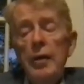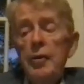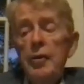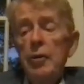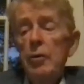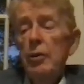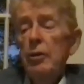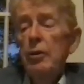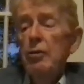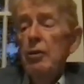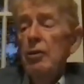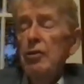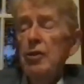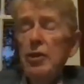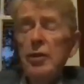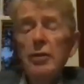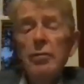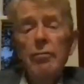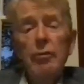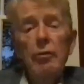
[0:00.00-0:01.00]
And so the
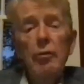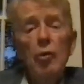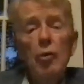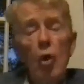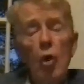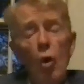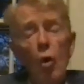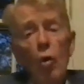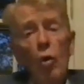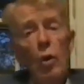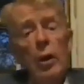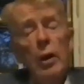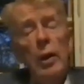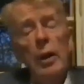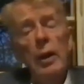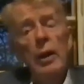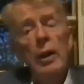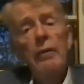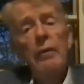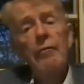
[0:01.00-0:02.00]
transition from
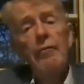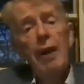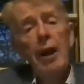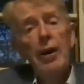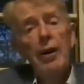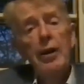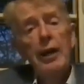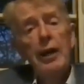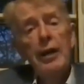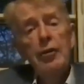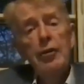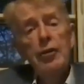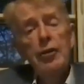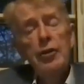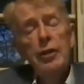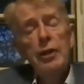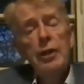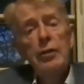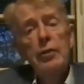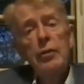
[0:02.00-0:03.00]
coal-fired
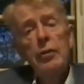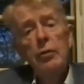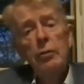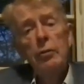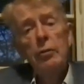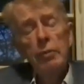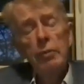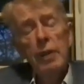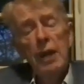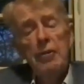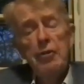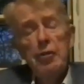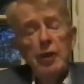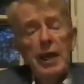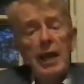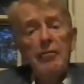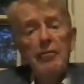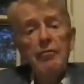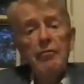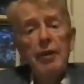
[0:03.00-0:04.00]
electricity to natural
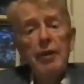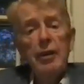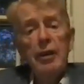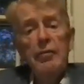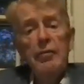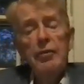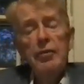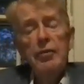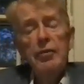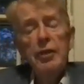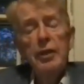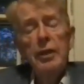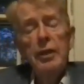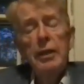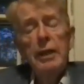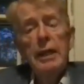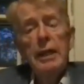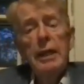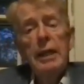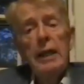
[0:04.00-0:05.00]
gas-fired electricity
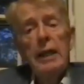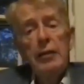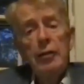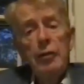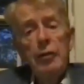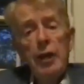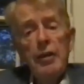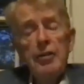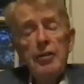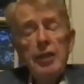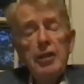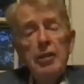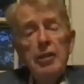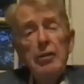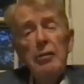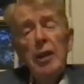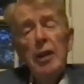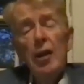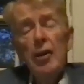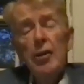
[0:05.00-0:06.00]
in the United States
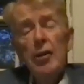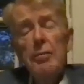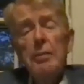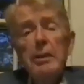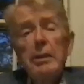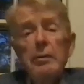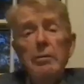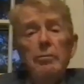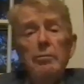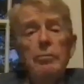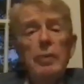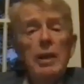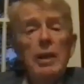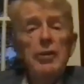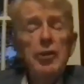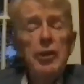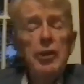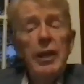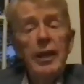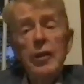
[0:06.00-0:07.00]
has largely been
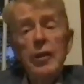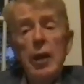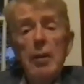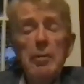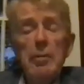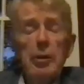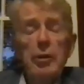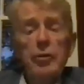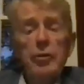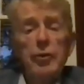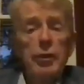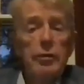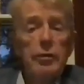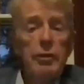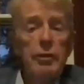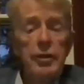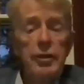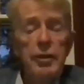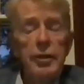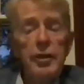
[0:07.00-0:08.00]
based on economic
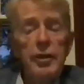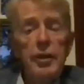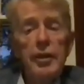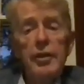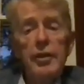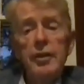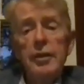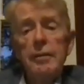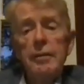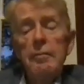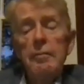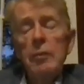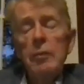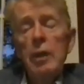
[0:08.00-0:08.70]
considerations. It's,